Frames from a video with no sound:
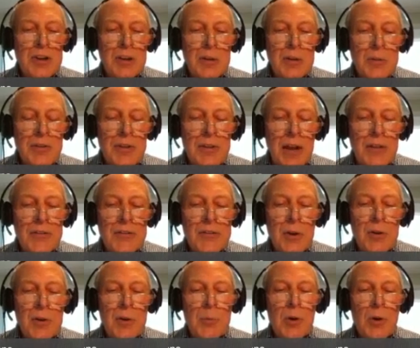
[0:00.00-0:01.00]
my thanks go
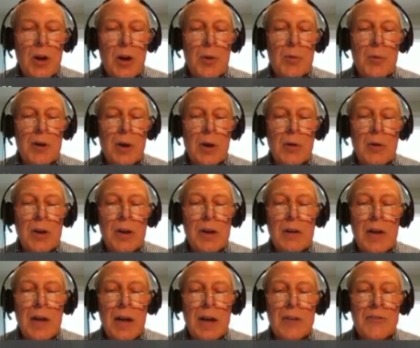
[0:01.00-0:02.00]
to Brian Bragona,
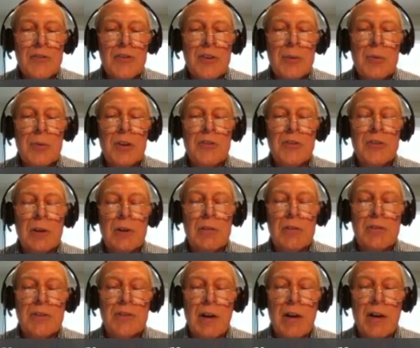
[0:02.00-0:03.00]
NCP's
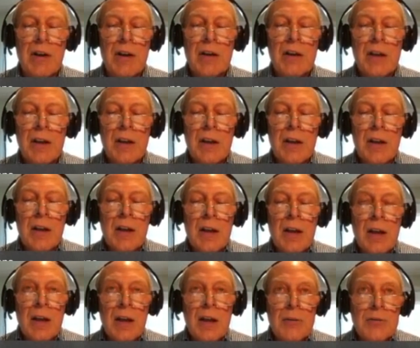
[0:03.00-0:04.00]
Secretariat,
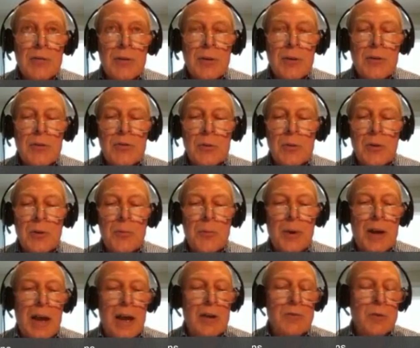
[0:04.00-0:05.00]
introduced to us by
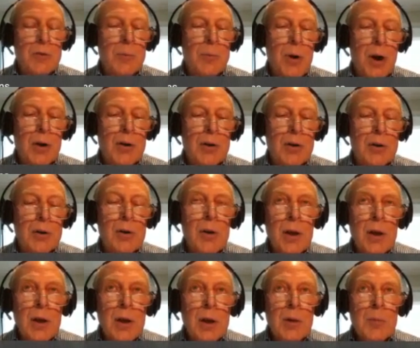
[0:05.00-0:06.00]
Andrew Parker,
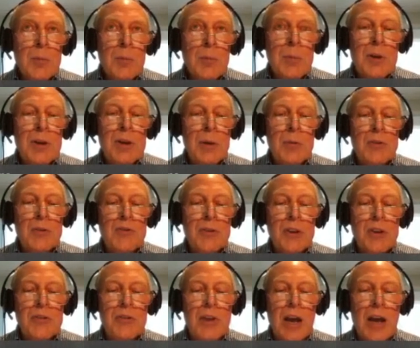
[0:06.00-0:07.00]

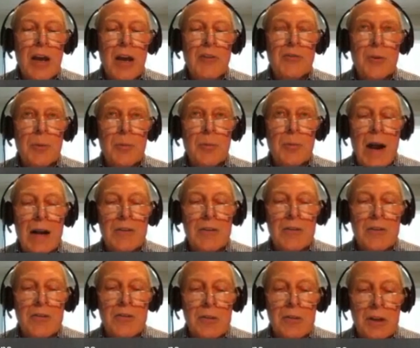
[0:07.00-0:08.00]
PwC's Asia
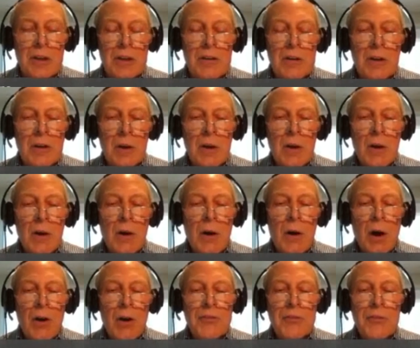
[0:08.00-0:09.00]
Practice Lead,
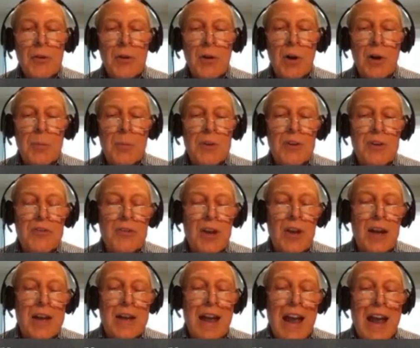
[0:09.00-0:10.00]
also a
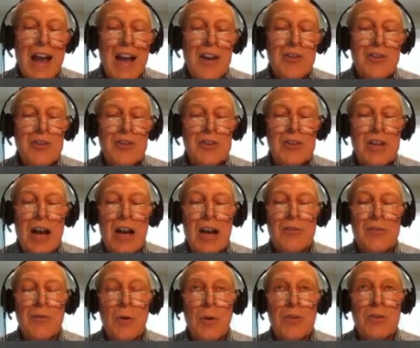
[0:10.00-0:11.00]
BCA Asia
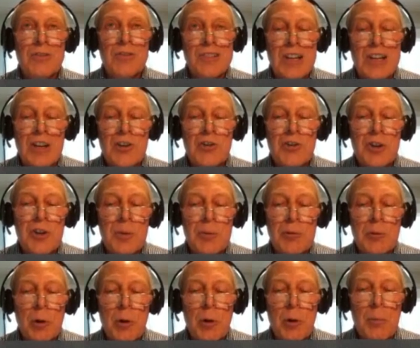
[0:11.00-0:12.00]
Task Force
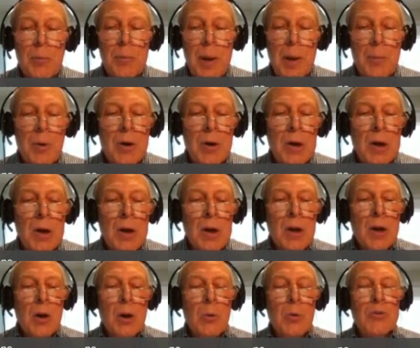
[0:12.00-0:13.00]
Leadership Group member,
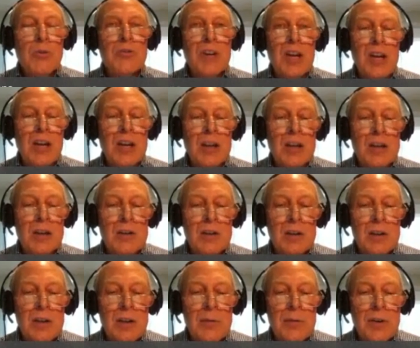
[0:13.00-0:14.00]
who was key in
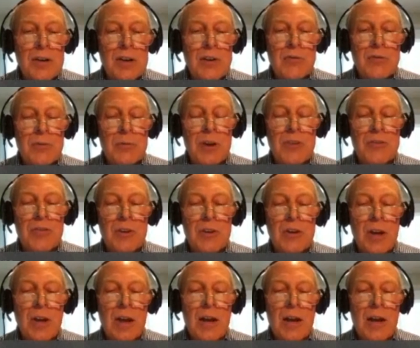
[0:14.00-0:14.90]
delivering its recent